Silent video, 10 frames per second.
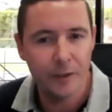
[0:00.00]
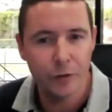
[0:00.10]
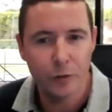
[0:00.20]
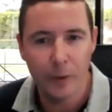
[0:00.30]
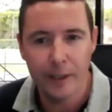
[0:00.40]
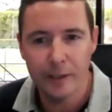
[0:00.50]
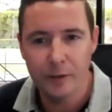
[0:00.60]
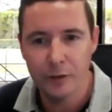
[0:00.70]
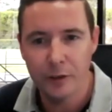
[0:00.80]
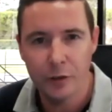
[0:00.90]
your
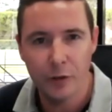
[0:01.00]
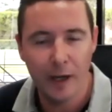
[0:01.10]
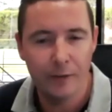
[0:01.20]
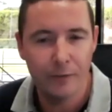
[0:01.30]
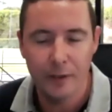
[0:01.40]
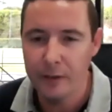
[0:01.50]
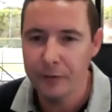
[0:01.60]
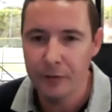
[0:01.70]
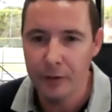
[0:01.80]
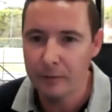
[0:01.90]
20s or did you have a
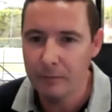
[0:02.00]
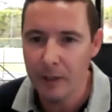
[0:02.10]
different